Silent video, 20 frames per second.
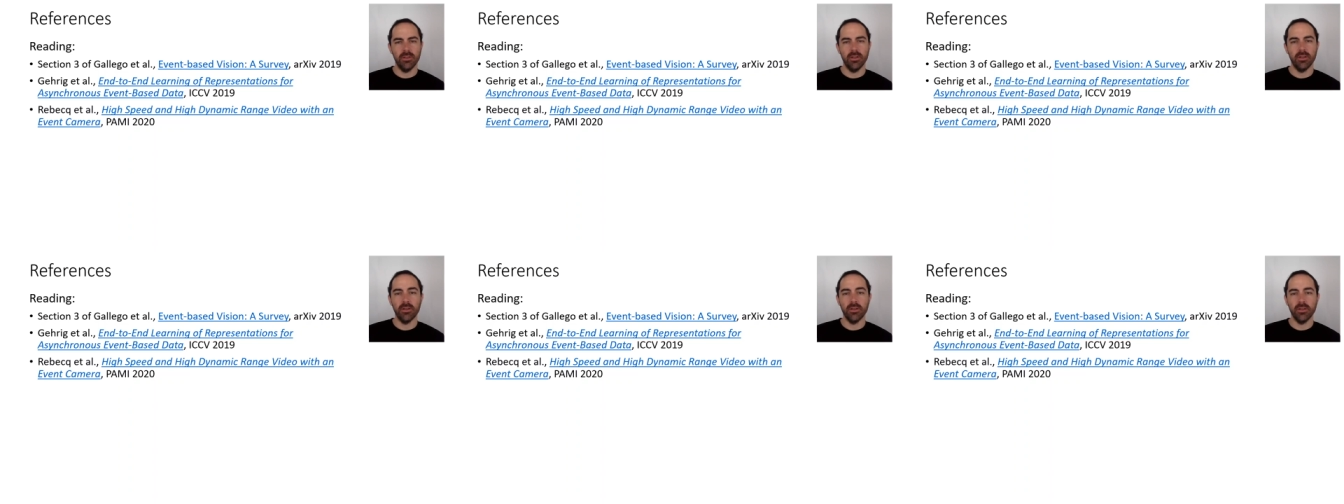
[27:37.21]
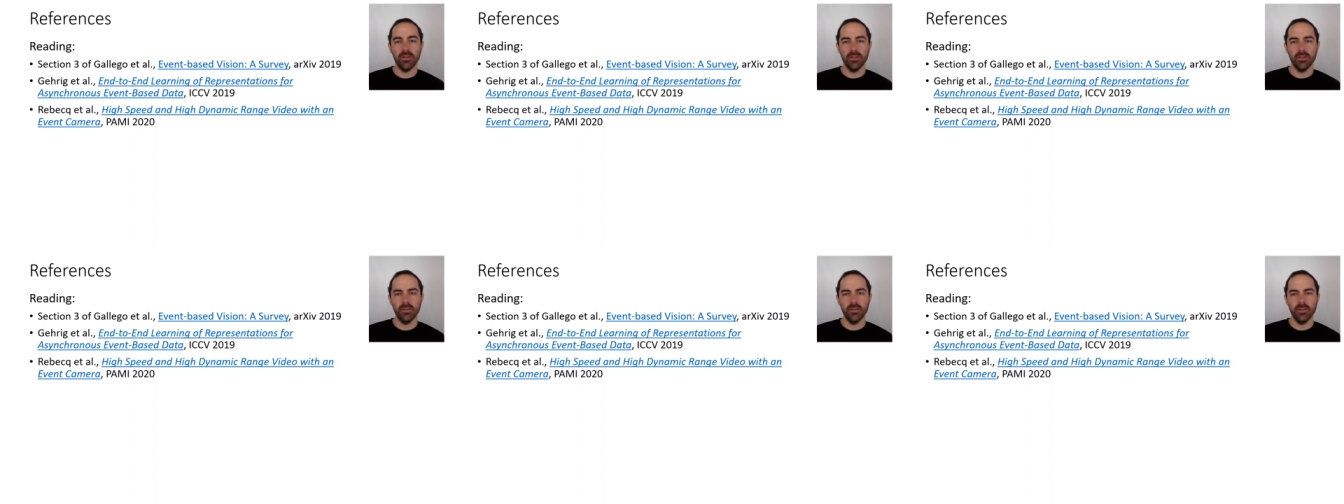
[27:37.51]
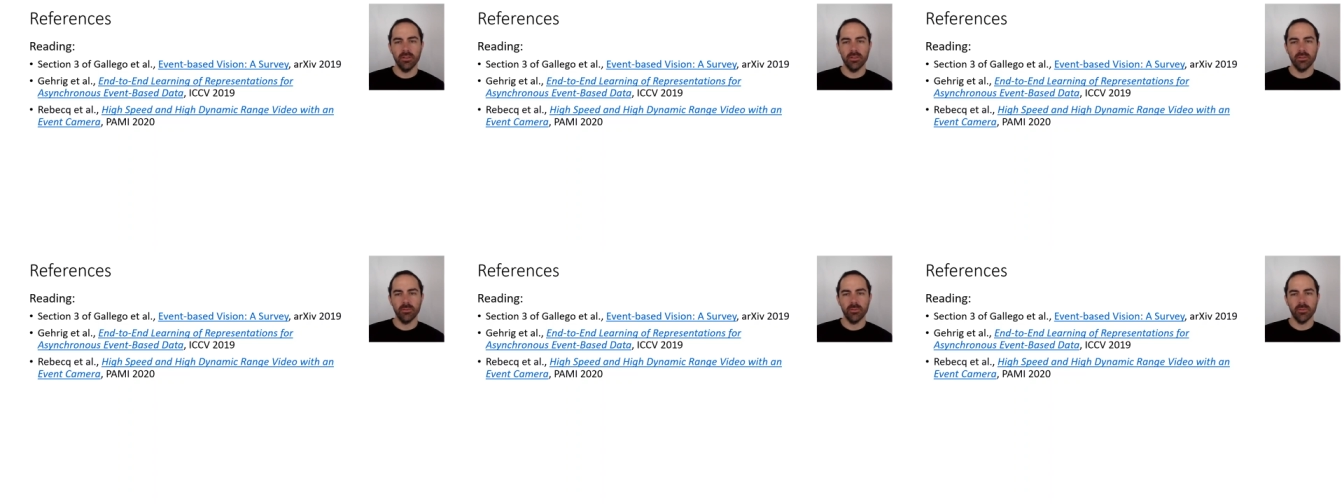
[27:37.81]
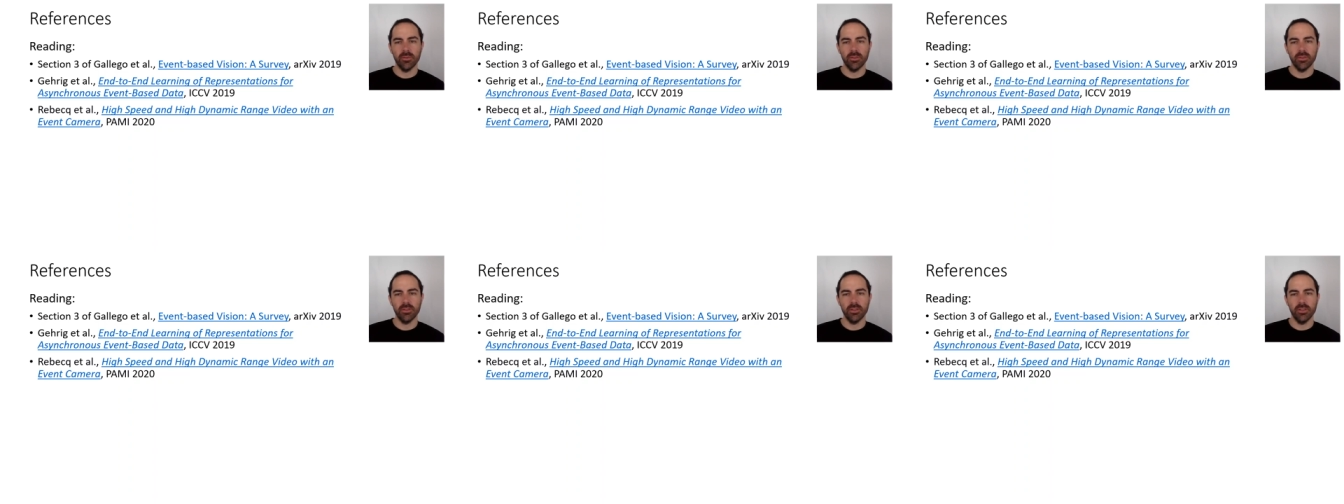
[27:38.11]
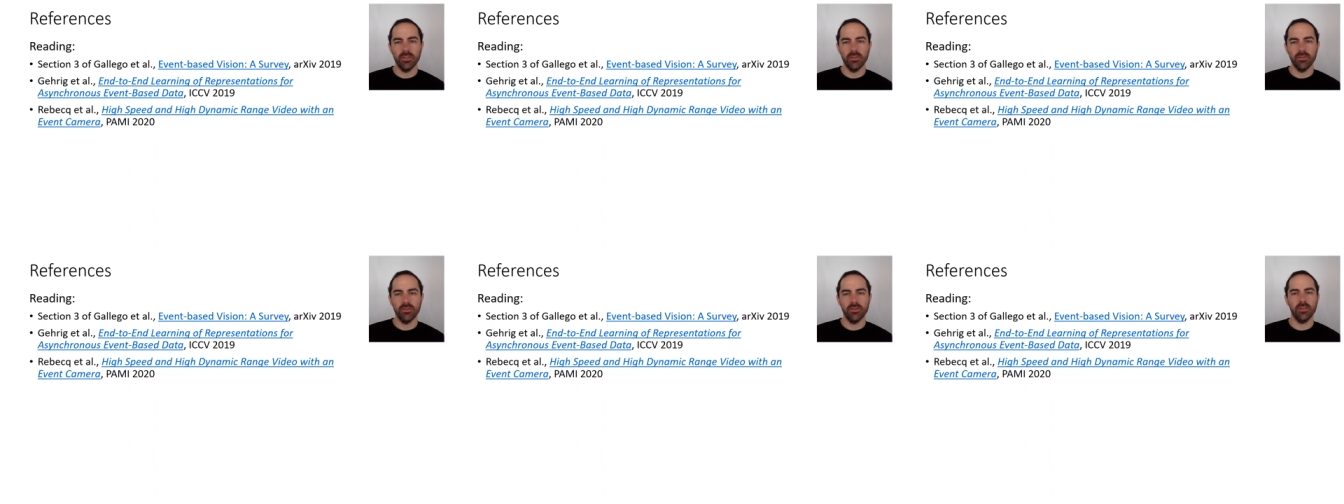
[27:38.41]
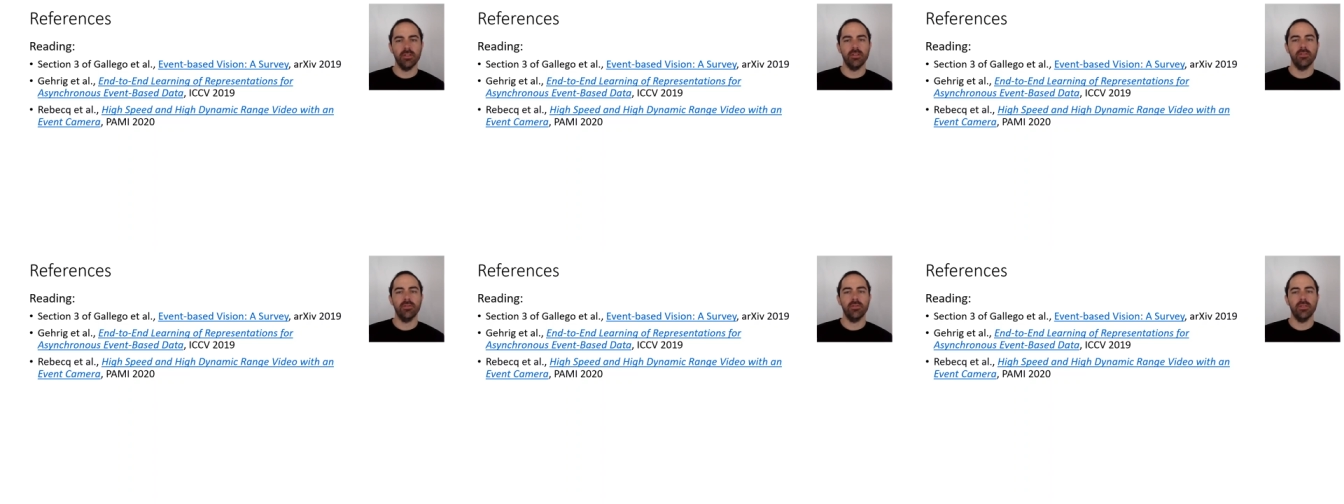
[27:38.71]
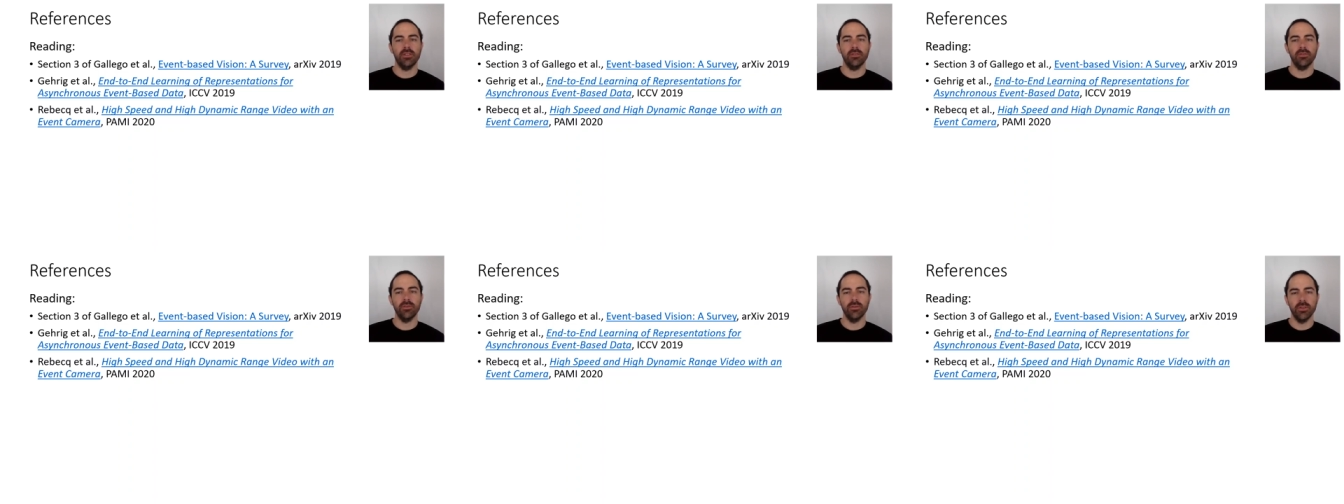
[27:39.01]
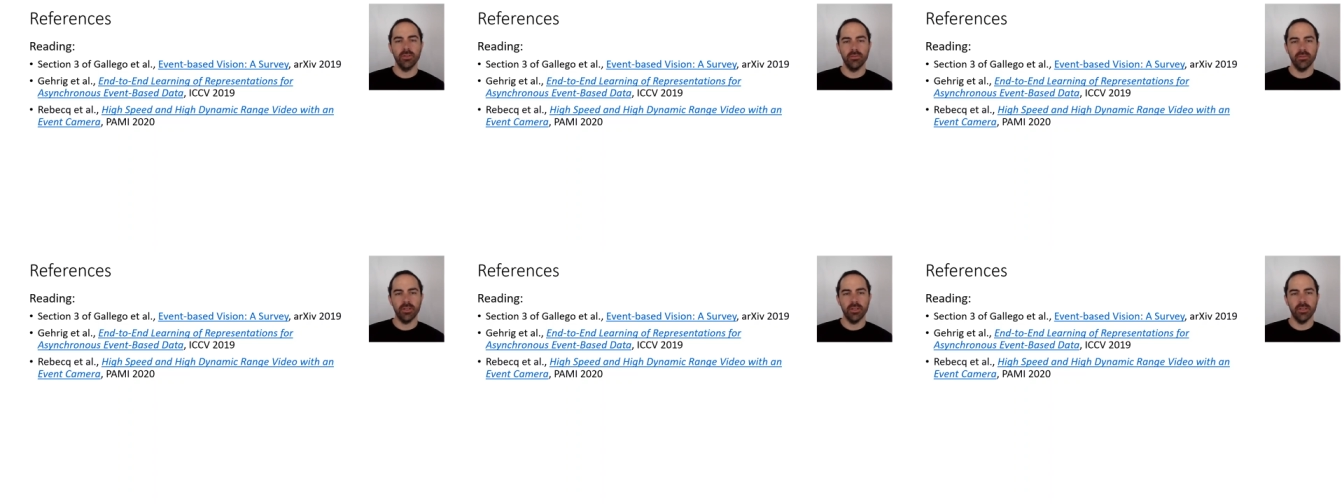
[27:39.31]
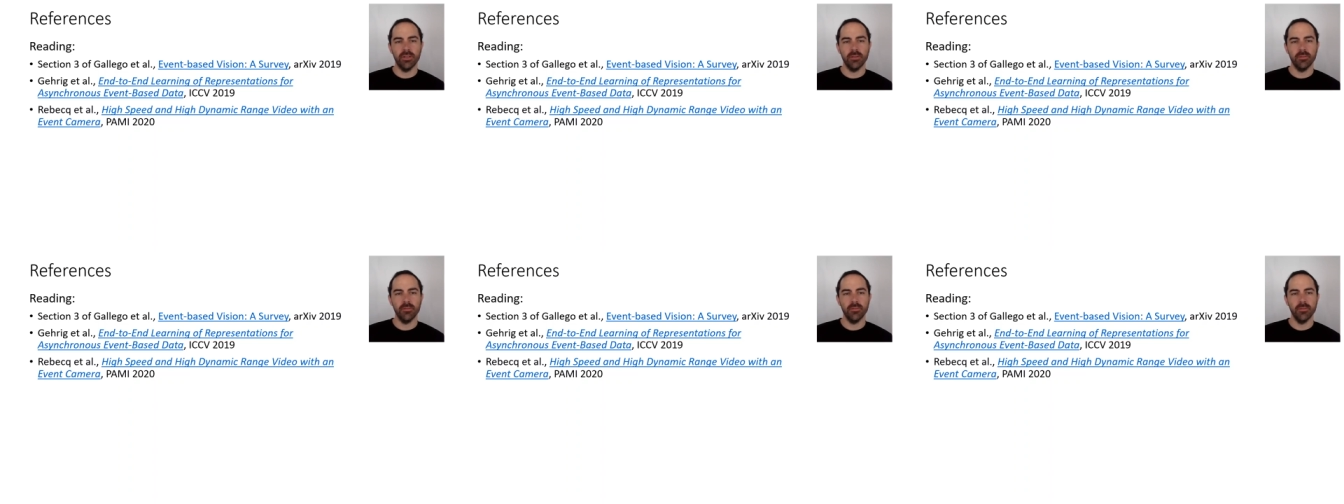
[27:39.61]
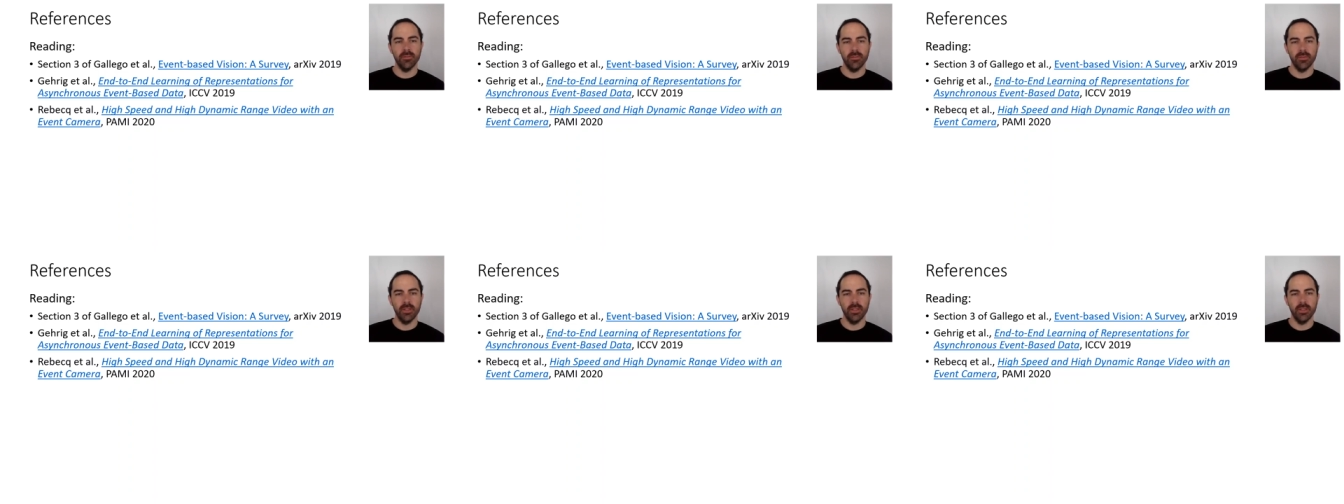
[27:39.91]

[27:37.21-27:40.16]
learning these representations and trying to unify them,